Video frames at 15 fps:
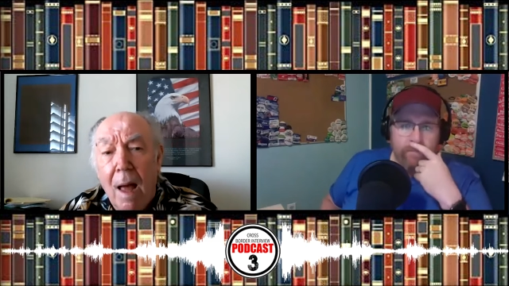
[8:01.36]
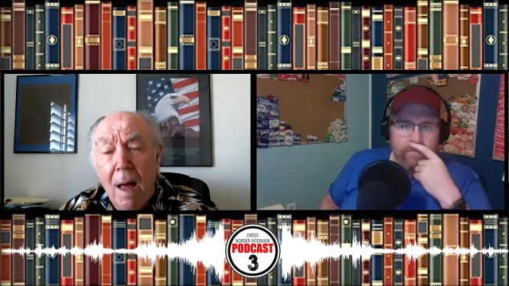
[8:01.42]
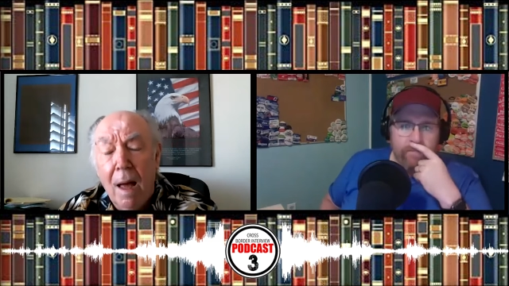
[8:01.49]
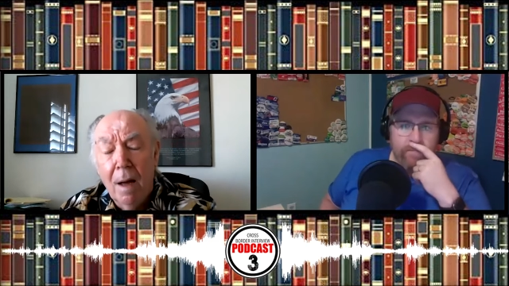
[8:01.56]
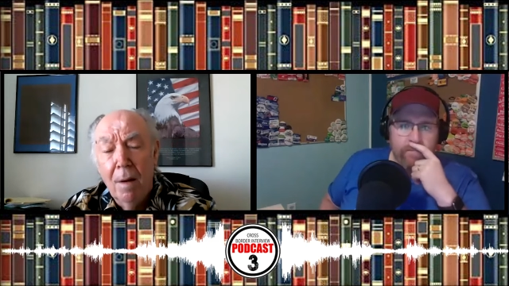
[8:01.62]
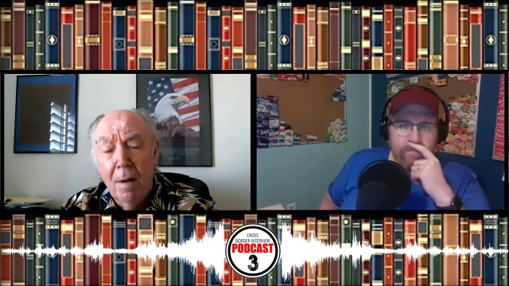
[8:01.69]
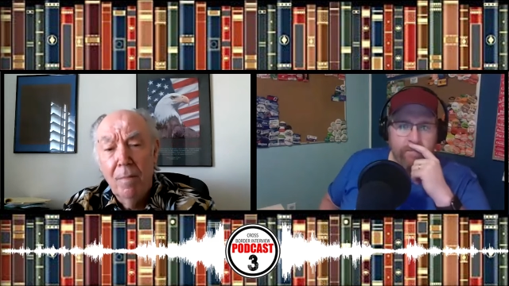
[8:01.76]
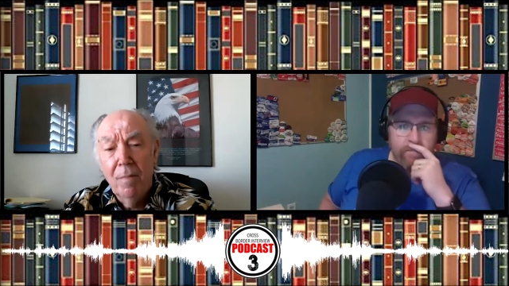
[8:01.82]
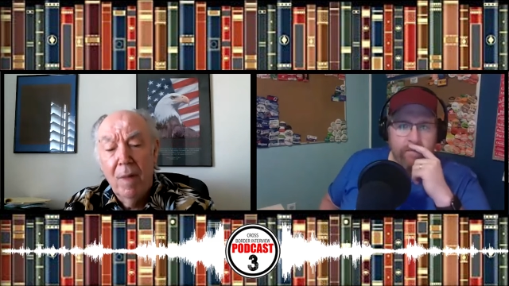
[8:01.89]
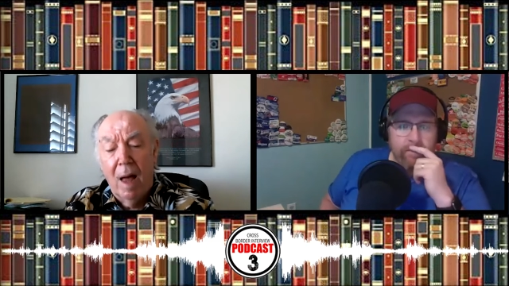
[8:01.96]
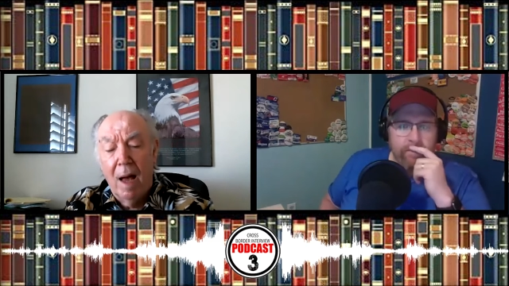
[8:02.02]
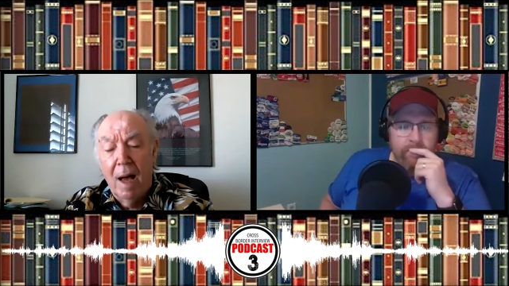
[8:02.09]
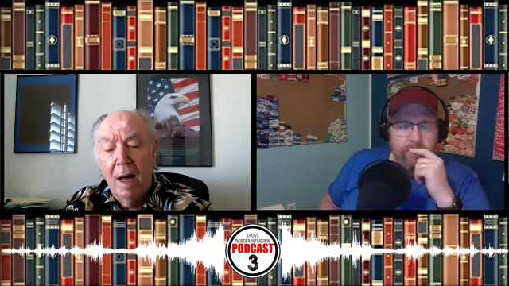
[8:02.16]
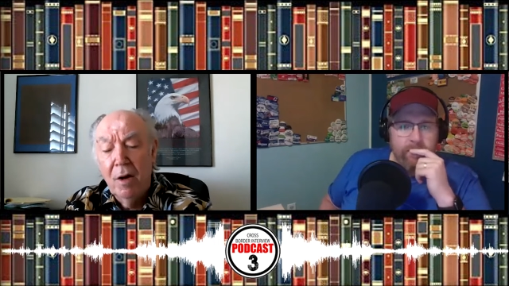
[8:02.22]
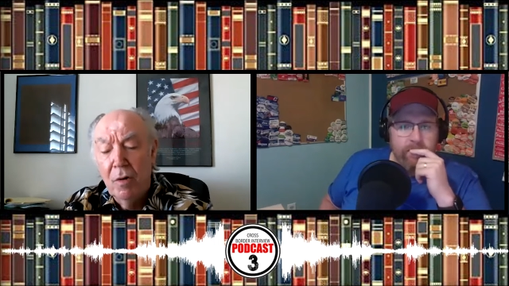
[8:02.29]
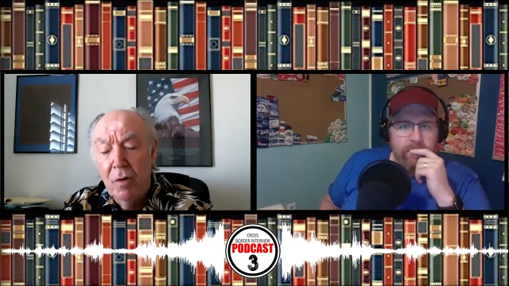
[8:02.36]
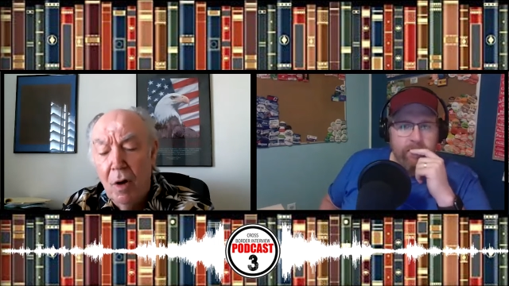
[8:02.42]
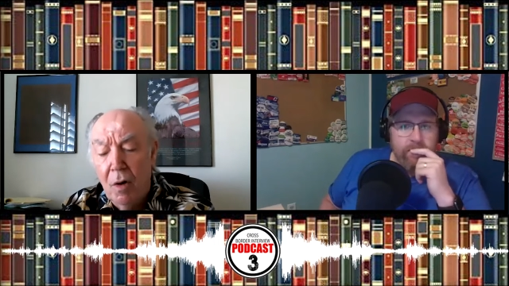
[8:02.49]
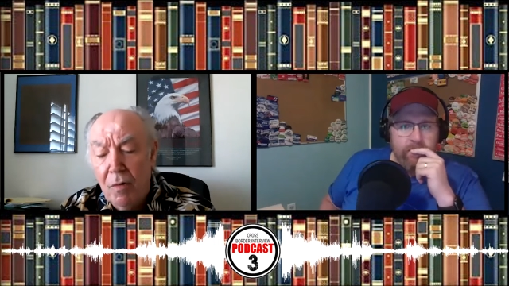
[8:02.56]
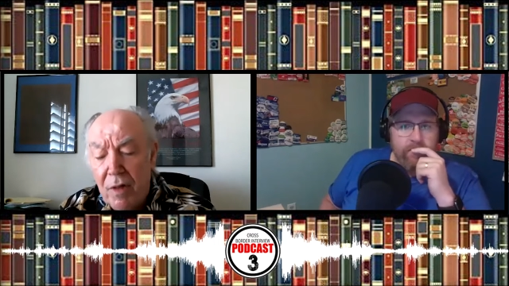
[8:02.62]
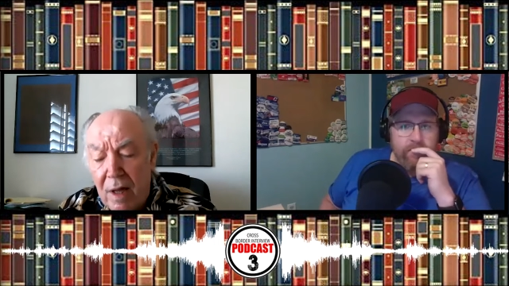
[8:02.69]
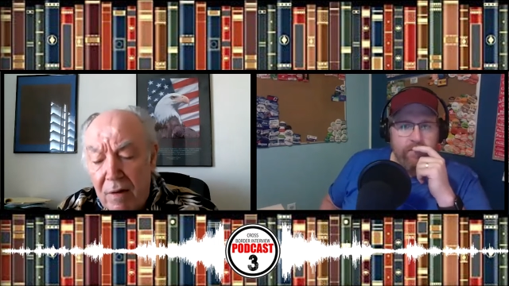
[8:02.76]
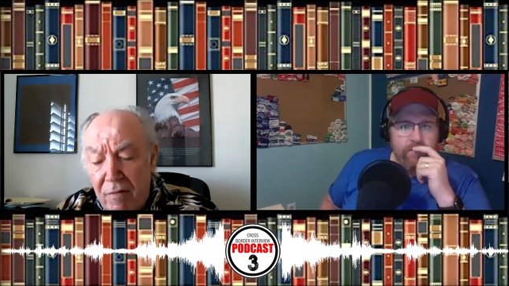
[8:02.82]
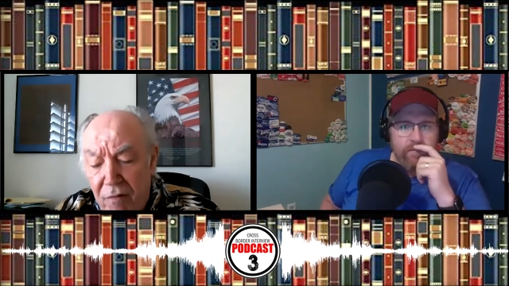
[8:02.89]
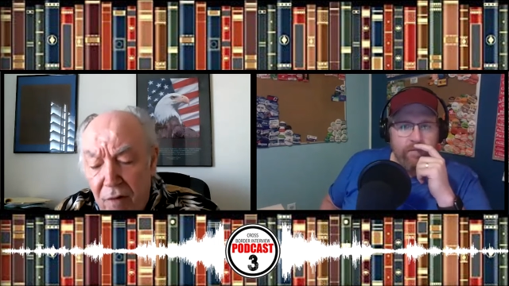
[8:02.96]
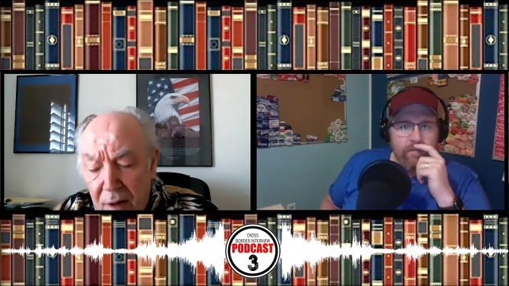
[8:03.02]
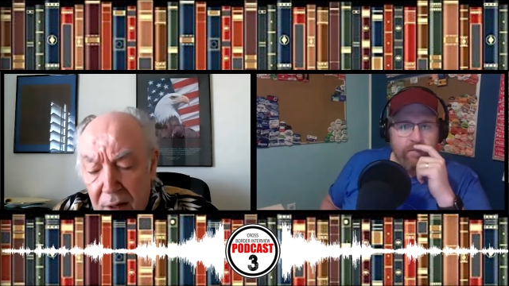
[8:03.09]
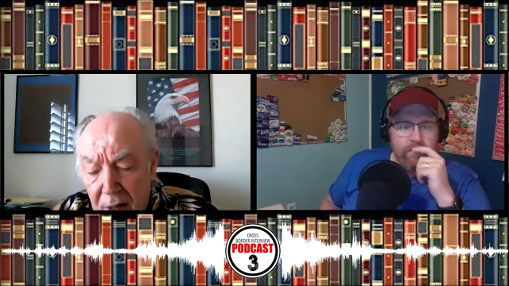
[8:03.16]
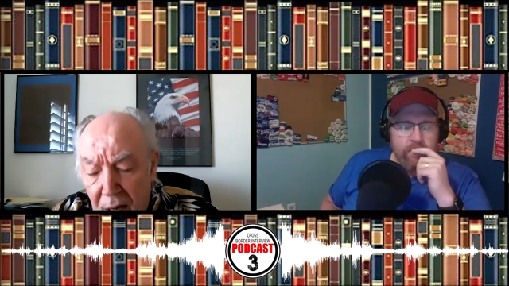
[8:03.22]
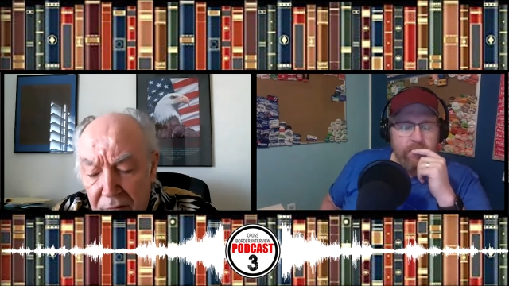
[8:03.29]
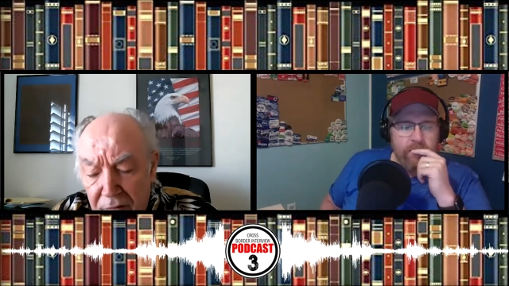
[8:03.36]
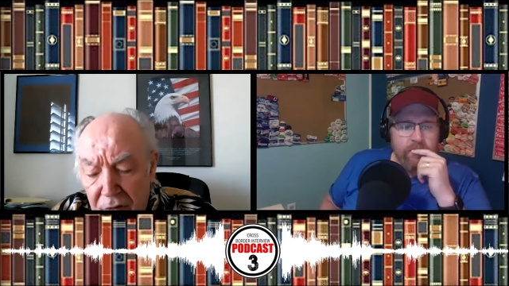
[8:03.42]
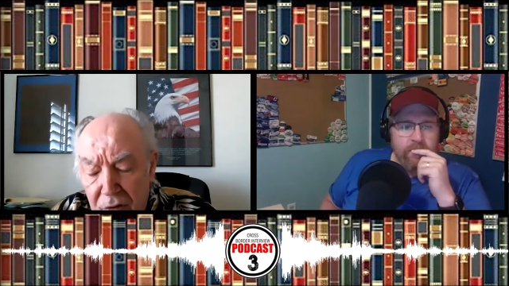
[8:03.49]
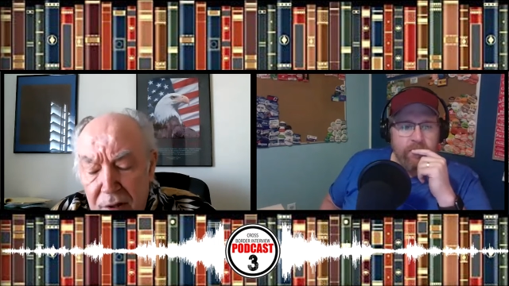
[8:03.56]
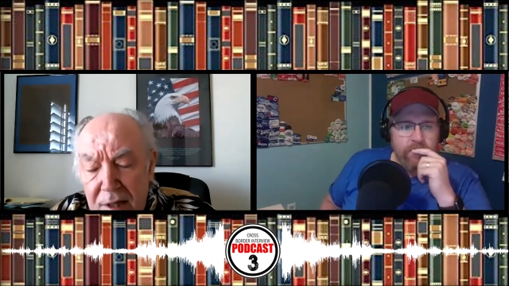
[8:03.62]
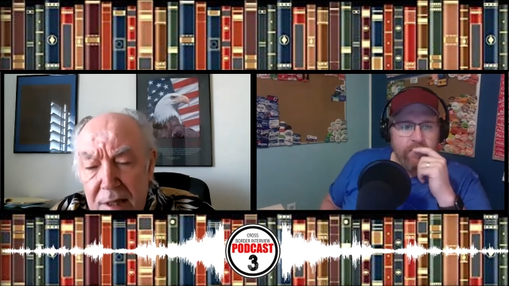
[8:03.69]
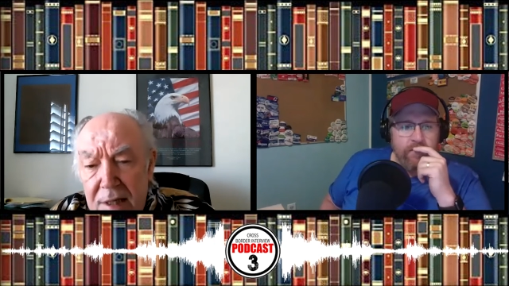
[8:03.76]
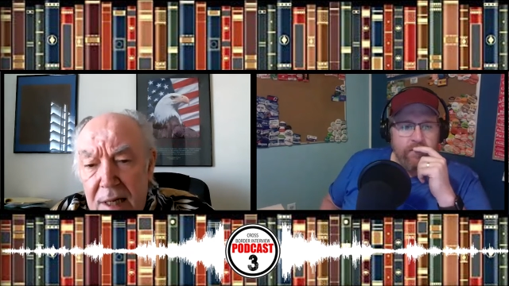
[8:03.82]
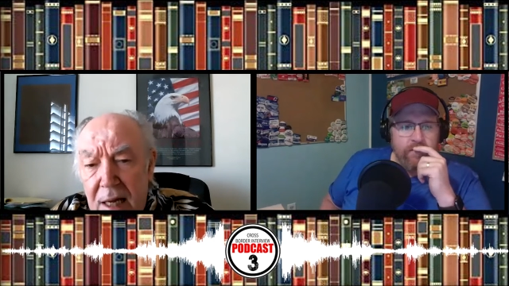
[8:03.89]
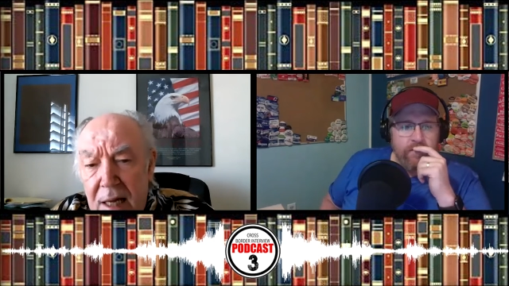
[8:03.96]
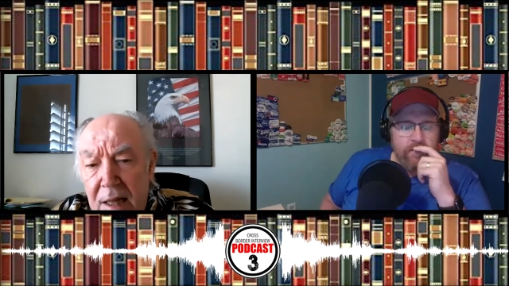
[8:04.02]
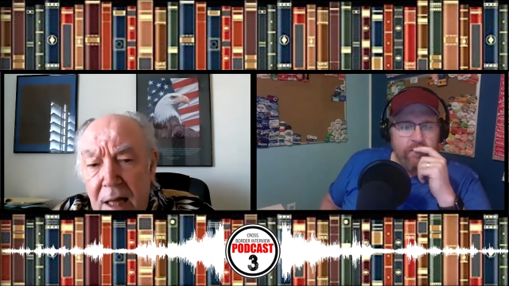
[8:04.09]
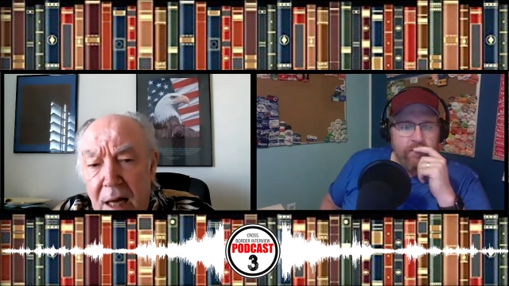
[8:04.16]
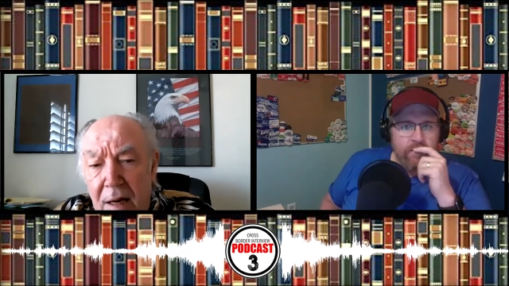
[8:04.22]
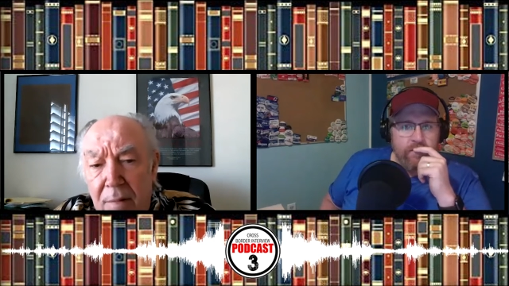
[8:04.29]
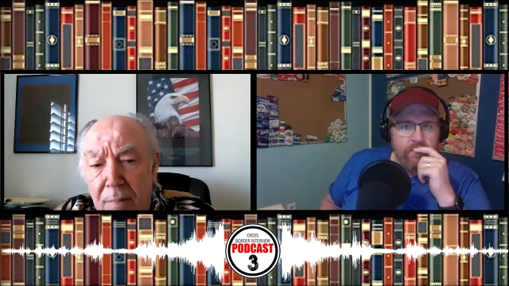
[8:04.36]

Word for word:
Speaker 1: Um, I don't know. That's very kind of you to say that,